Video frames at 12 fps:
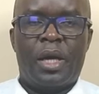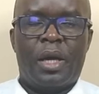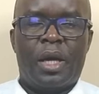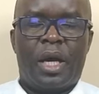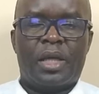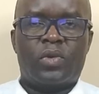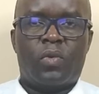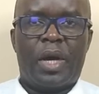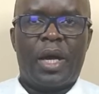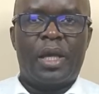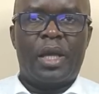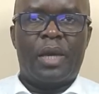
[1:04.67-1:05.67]
at
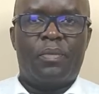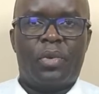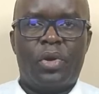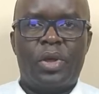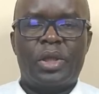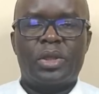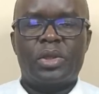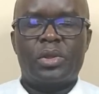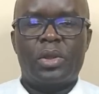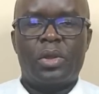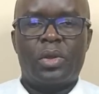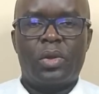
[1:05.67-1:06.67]
why
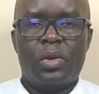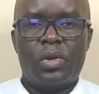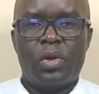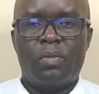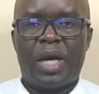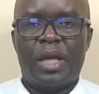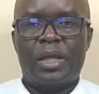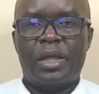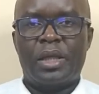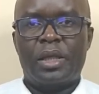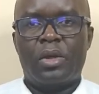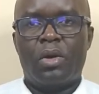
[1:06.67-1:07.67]
employees
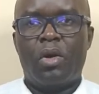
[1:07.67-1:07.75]
normally